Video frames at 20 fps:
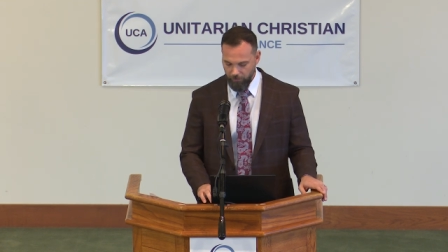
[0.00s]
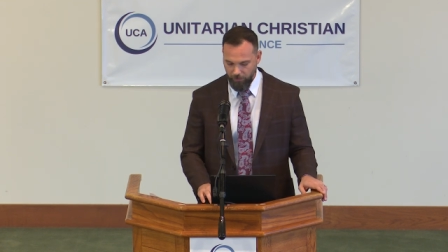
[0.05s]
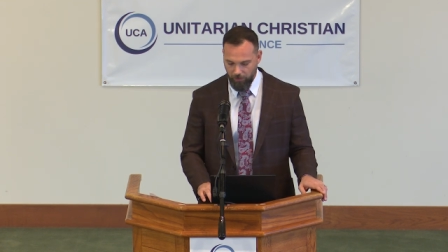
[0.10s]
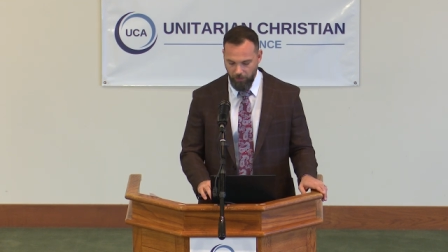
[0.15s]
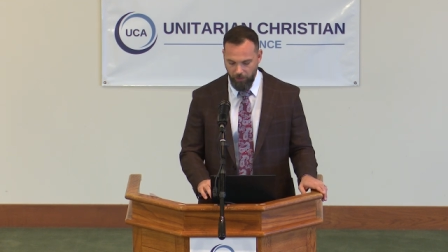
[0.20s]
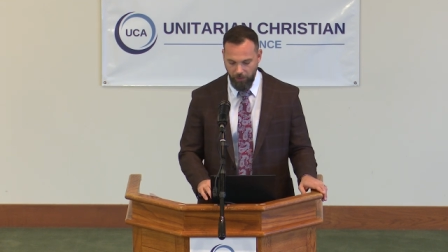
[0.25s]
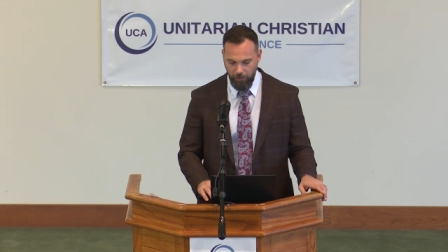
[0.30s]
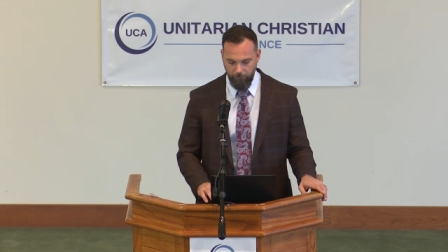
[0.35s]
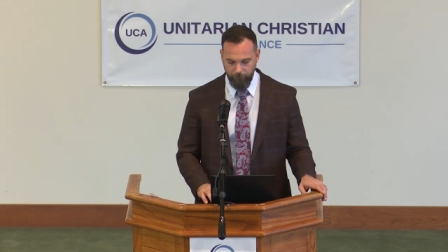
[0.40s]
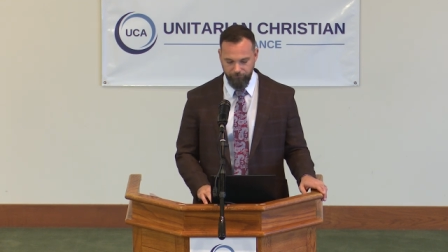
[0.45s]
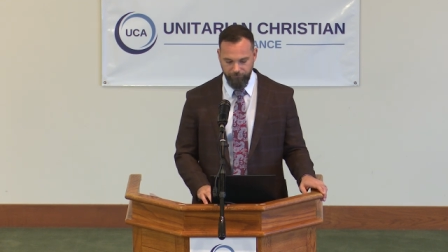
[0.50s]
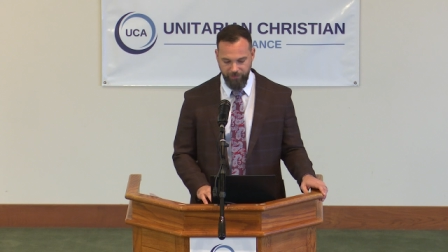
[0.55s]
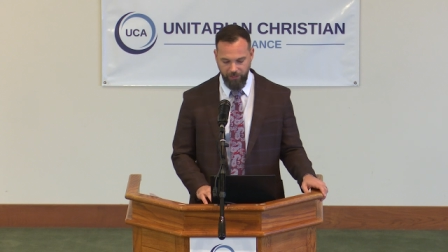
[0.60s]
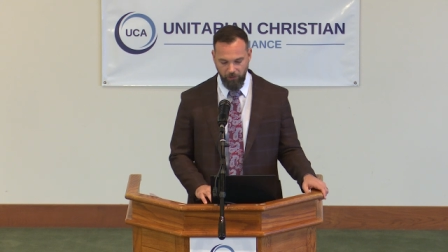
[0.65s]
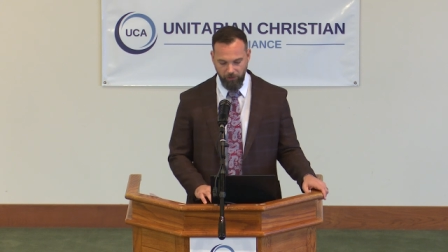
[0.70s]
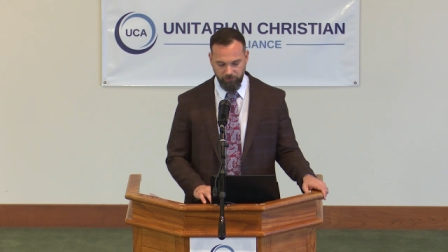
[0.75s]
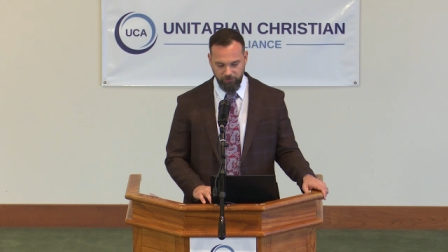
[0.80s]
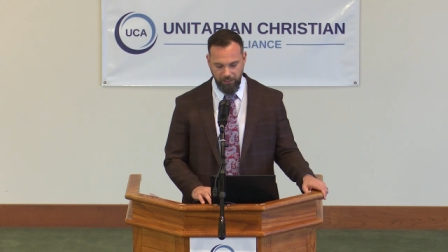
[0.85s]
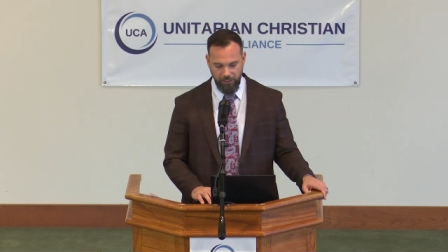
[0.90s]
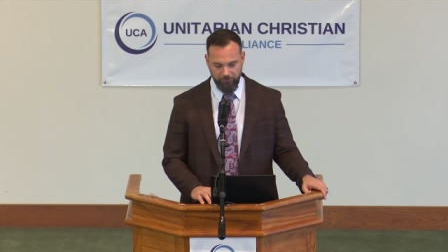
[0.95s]
Um, they
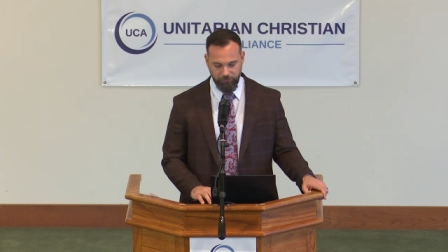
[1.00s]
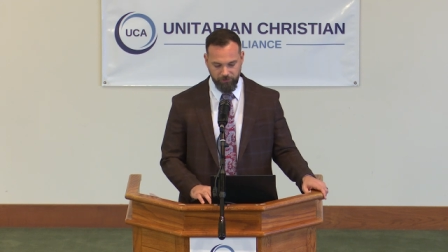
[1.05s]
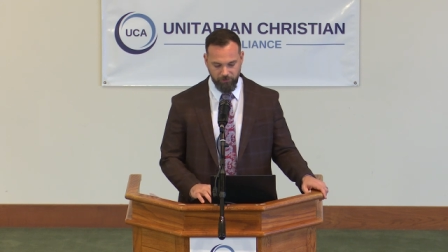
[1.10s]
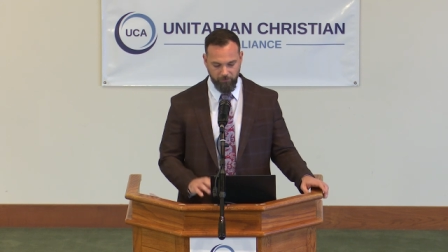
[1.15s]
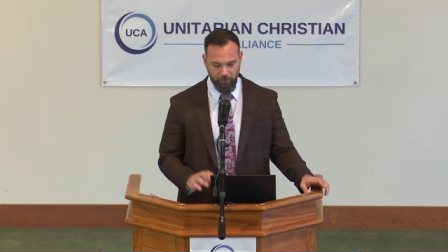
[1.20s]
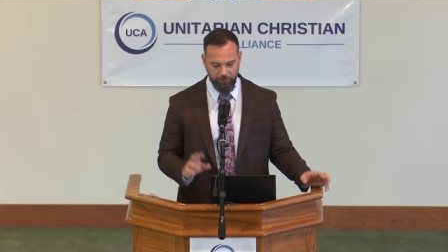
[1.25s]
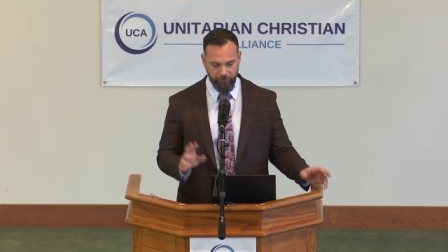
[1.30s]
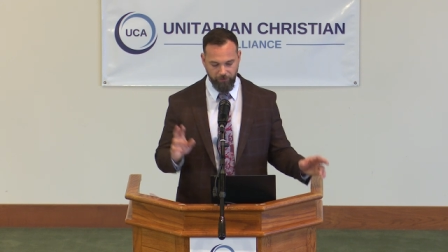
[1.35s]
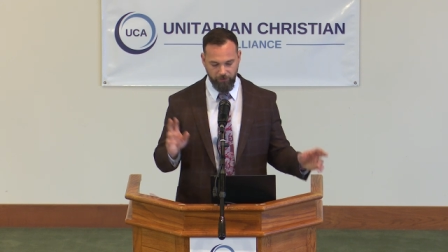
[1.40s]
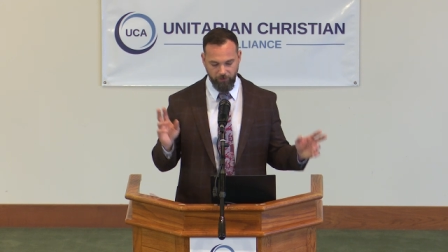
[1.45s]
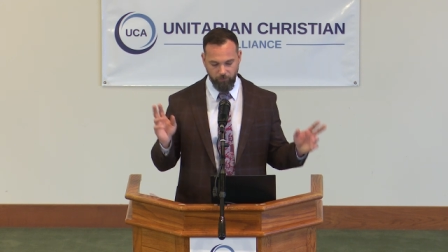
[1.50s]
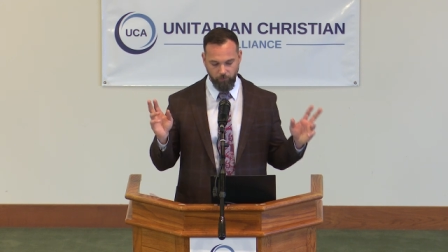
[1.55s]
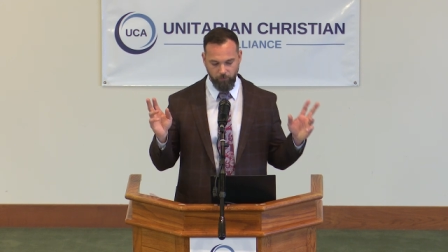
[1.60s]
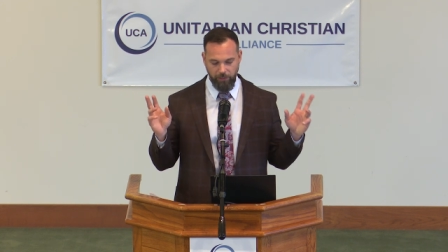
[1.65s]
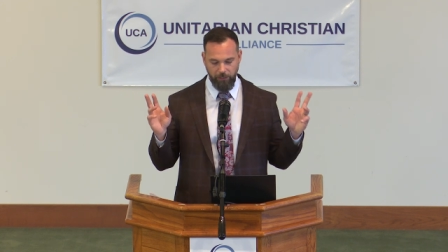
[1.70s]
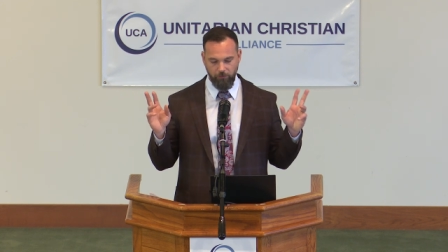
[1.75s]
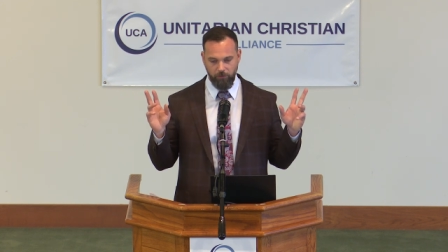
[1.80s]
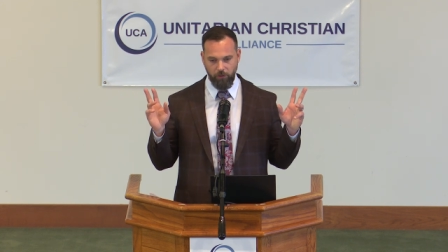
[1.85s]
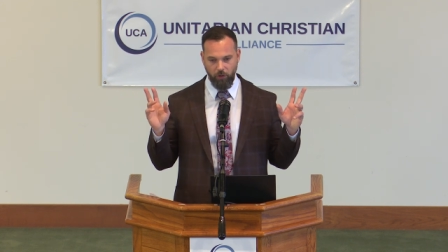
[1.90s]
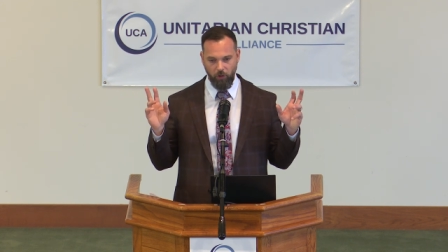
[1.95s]
also have some other,
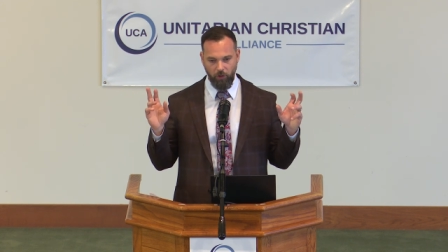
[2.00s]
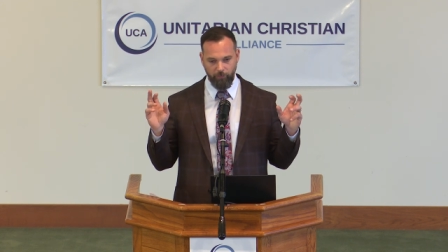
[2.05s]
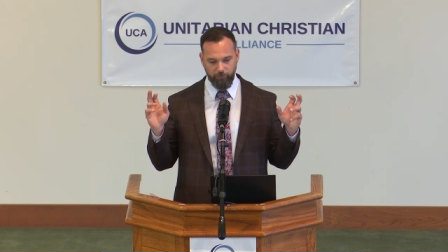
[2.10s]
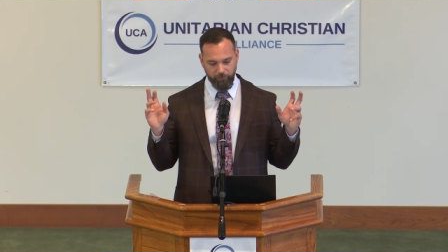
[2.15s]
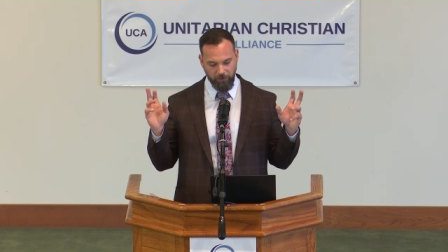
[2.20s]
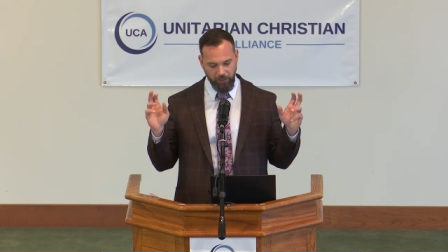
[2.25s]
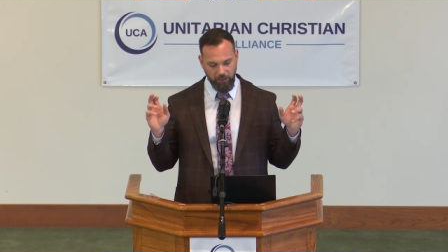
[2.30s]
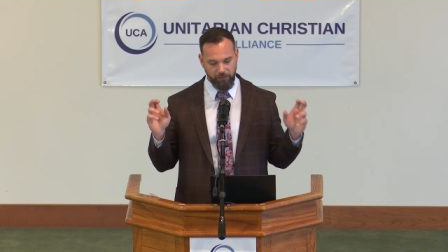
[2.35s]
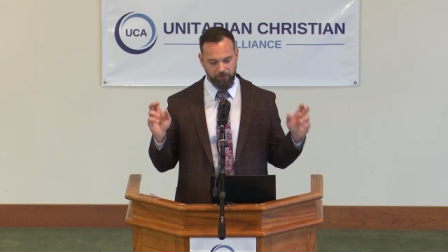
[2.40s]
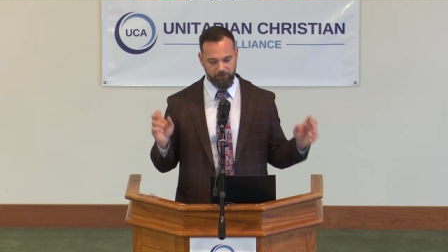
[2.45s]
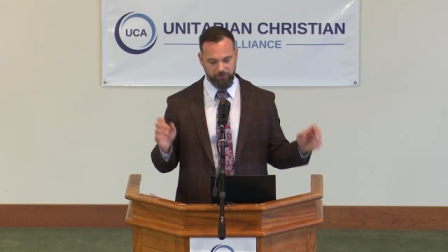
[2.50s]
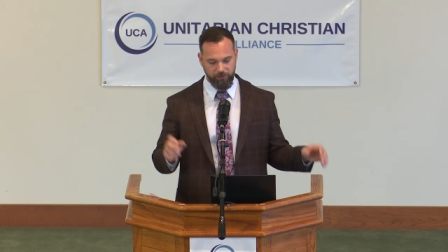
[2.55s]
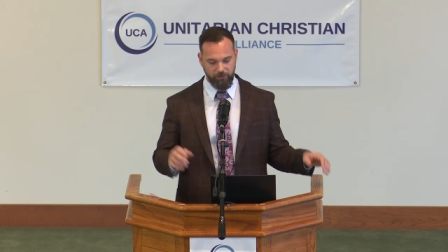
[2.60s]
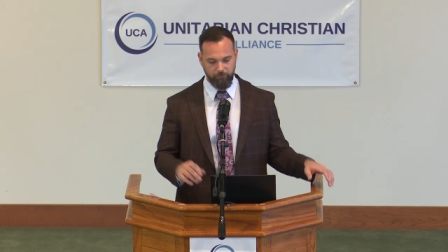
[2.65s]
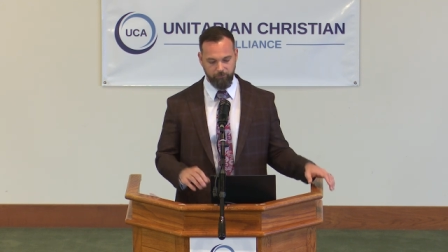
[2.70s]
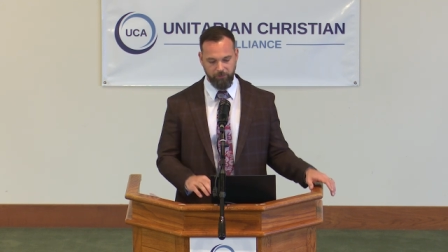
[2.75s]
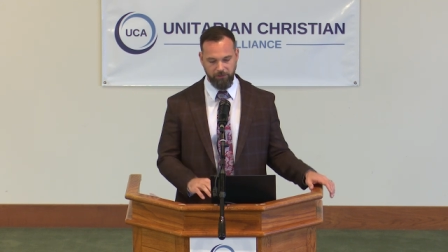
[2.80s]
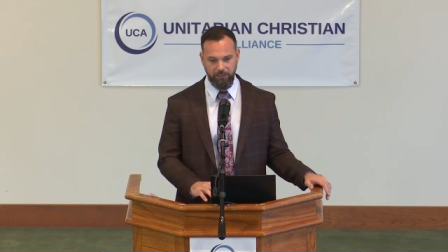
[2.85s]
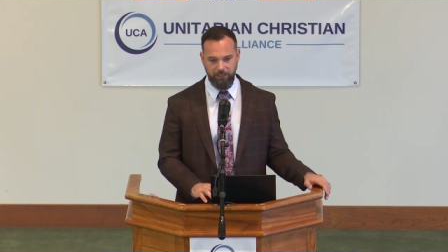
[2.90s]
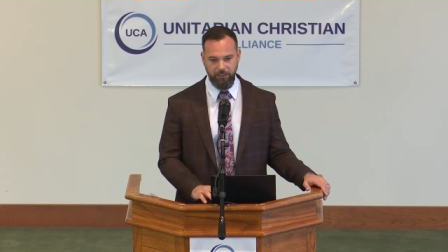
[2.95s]
what I would call
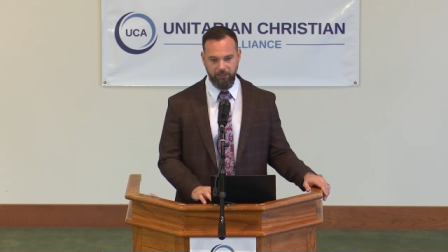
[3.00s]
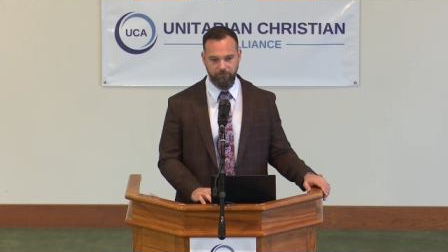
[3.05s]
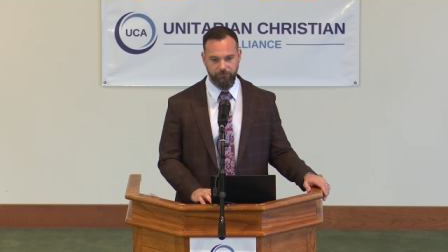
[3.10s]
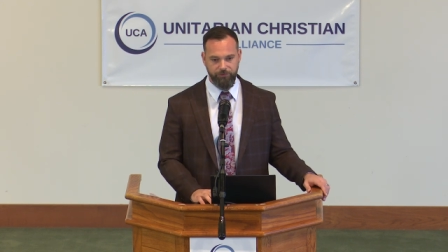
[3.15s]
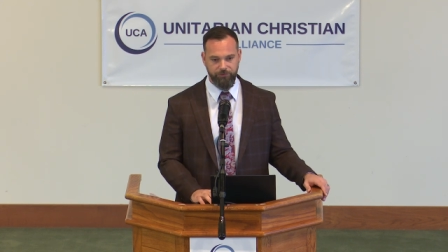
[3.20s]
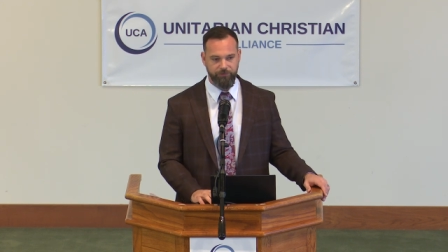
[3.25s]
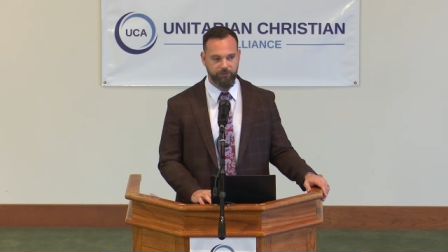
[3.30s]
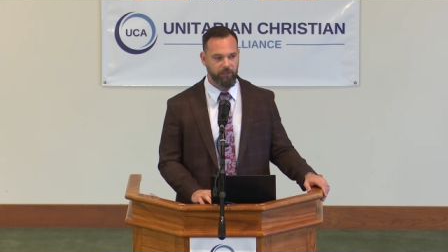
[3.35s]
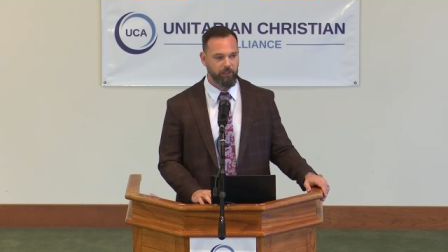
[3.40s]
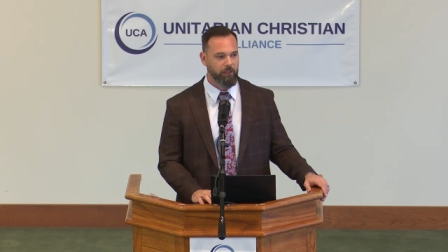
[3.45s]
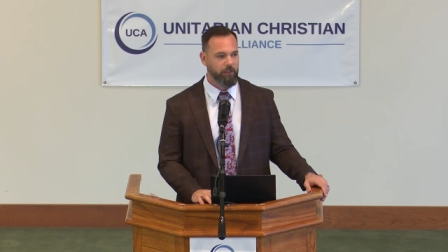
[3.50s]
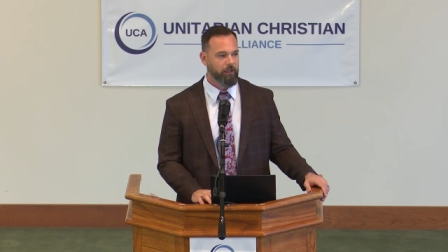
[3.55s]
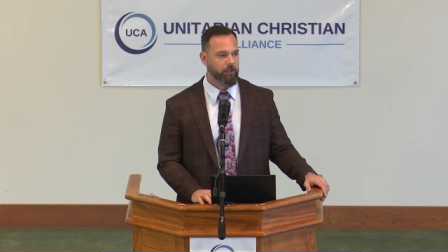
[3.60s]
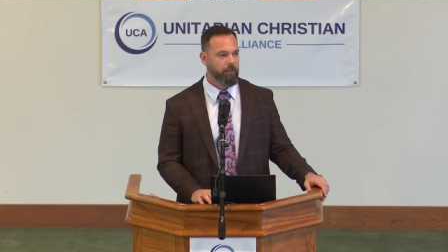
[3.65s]
Protestant beliefs